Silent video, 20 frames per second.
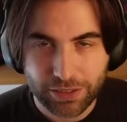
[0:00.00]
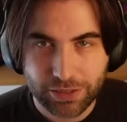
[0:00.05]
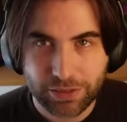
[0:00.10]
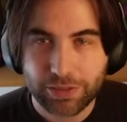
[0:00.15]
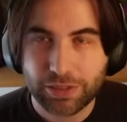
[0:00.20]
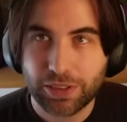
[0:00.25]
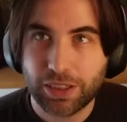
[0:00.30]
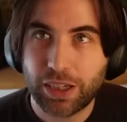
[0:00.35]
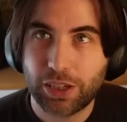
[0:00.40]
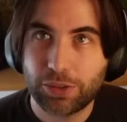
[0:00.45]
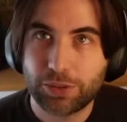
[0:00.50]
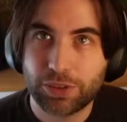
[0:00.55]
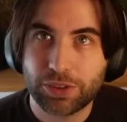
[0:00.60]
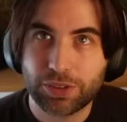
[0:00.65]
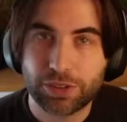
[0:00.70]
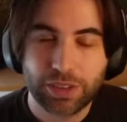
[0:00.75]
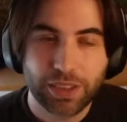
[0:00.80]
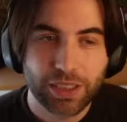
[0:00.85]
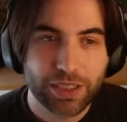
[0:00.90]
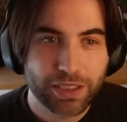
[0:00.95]
how
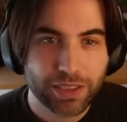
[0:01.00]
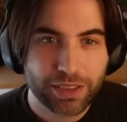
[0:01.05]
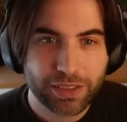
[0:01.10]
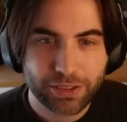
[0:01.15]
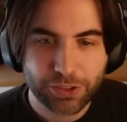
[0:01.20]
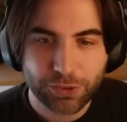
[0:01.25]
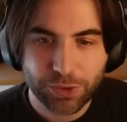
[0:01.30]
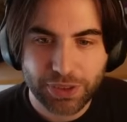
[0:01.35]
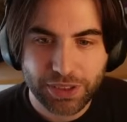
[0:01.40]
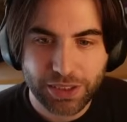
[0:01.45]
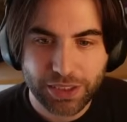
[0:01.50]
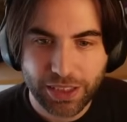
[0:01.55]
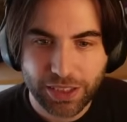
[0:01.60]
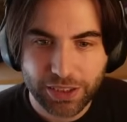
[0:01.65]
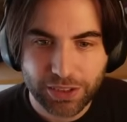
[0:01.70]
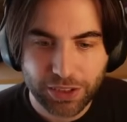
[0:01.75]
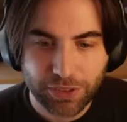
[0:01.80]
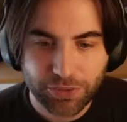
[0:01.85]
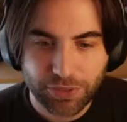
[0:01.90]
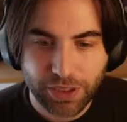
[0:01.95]
long? In 20 days,
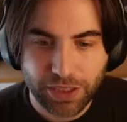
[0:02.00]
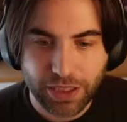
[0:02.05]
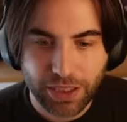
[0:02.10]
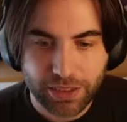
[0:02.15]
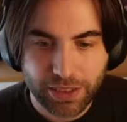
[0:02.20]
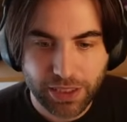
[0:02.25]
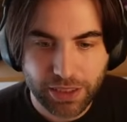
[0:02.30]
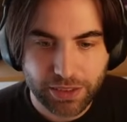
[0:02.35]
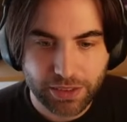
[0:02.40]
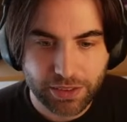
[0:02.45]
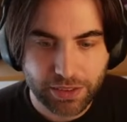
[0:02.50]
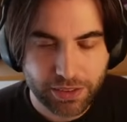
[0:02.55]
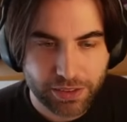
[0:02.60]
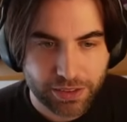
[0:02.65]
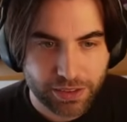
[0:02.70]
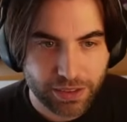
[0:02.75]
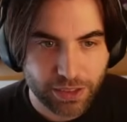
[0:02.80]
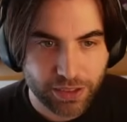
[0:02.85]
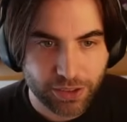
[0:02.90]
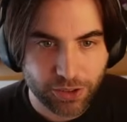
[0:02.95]
something like that, is
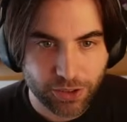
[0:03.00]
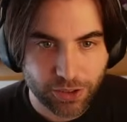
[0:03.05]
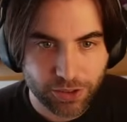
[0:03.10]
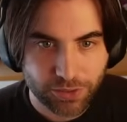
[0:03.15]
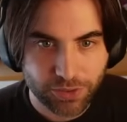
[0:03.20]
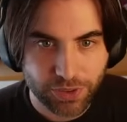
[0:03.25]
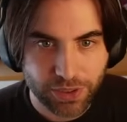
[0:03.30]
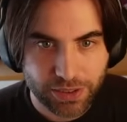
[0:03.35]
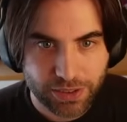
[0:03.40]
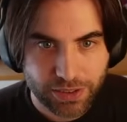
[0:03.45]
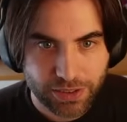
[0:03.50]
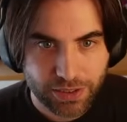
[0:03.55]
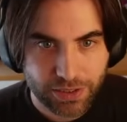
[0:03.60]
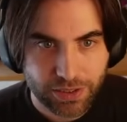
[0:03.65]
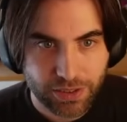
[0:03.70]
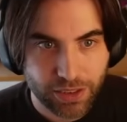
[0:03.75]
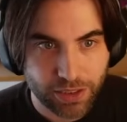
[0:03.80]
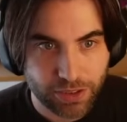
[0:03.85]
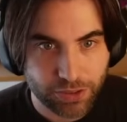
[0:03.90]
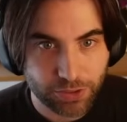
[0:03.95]
the Godot Fest.
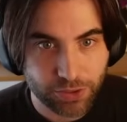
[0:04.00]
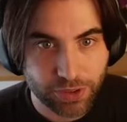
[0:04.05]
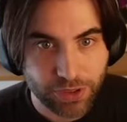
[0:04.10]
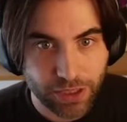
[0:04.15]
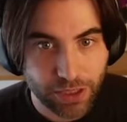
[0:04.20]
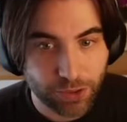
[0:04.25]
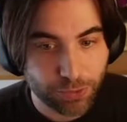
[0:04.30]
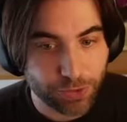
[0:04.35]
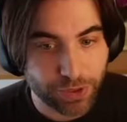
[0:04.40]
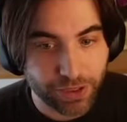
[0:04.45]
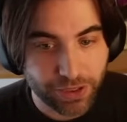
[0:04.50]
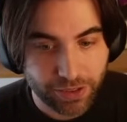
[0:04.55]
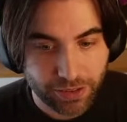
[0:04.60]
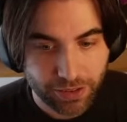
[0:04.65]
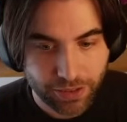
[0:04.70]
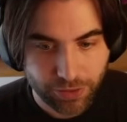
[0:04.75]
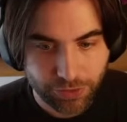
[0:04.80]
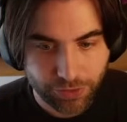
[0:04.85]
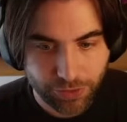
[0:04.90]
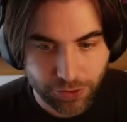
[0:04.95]
And during that week,
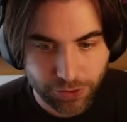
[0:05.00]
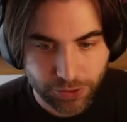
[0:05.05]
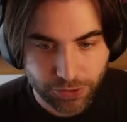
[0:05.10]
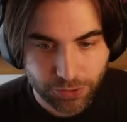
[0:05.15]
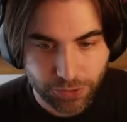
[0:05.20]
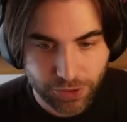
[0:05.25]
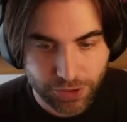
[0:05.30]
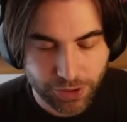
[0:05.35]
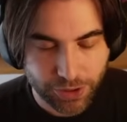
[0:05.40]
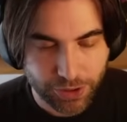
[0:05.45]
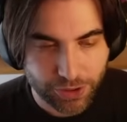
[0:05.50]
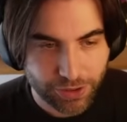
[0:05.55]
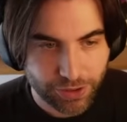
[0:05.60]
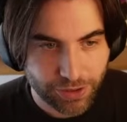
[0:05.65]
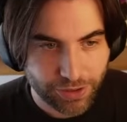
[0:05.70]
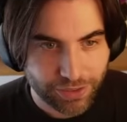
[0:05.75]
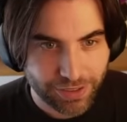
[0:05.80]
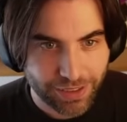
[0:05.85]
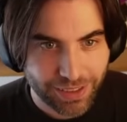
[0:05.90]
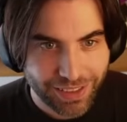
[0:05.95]
of course, we'll not
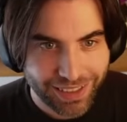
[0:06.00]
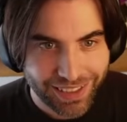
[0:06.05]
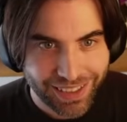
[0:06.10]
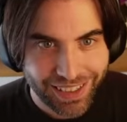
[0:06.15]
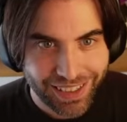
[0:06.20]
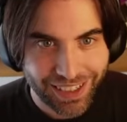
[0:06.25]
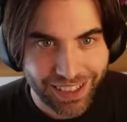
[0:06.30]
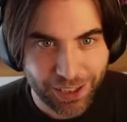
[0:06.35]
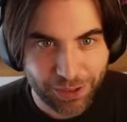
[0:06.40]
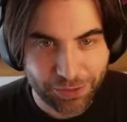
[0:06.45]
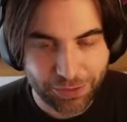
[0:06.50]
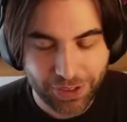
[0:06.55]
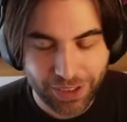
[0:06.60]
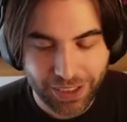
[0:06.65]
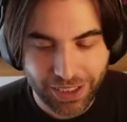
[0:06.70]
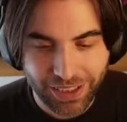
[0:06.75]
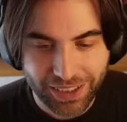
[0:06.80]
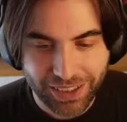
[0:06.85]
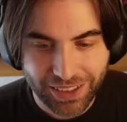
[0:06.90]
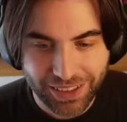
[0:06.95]
have
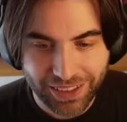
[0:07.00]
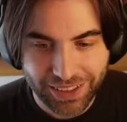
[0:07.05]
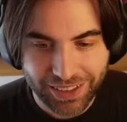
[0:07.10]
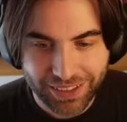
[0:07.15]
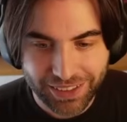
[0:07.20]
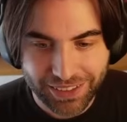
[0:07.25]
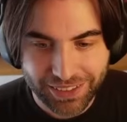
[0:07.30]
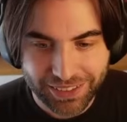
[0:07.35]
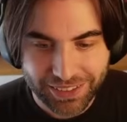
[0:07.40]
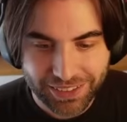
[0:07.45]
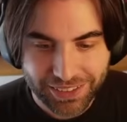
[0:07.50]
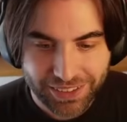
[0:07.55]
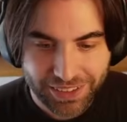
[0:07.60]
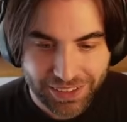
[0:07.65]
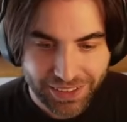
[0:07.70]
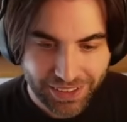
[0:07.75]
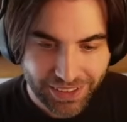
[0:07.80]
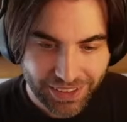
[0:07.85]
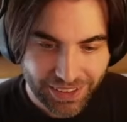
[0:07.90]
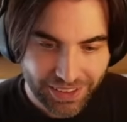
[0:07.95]
a
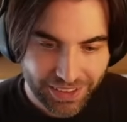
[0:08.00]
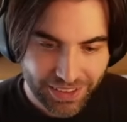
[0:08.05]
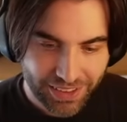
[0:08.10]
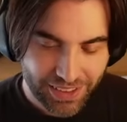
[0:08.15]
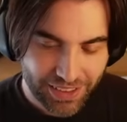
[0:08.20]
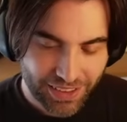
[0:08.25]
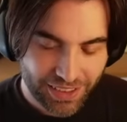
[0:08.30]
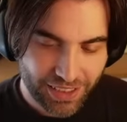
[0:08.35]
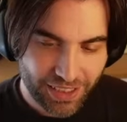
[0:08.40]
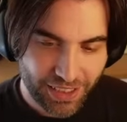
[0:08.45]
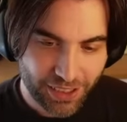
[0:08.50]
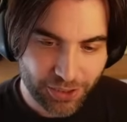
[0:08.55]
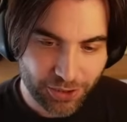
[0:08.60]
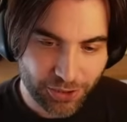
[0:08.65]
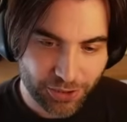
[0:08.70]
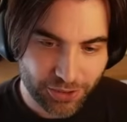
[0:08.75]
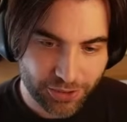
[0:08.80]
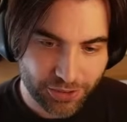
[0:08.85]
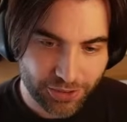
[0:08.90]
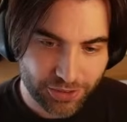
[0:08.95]

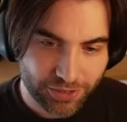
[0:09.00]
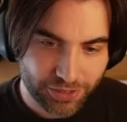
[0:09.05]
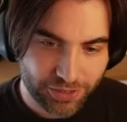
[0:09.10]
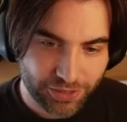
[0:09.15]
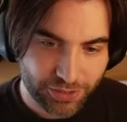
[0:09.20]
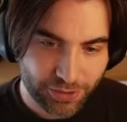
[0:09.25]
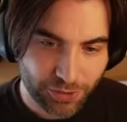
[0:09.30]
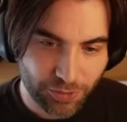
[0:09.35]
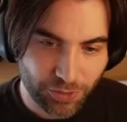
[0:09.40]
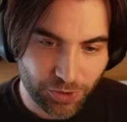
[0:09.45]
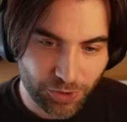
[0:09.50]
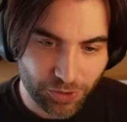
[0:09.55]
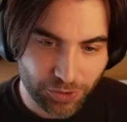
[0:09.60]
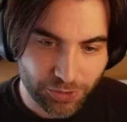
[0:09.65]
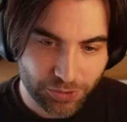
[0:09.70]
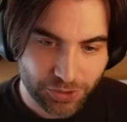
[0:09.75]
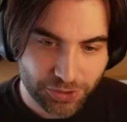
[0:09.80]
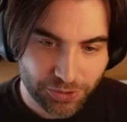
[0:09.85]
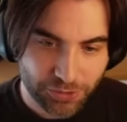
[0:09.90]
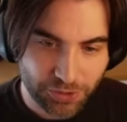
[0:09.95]
Godot Tomorrow
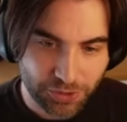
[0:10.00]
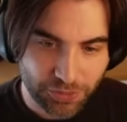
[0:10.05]
stream.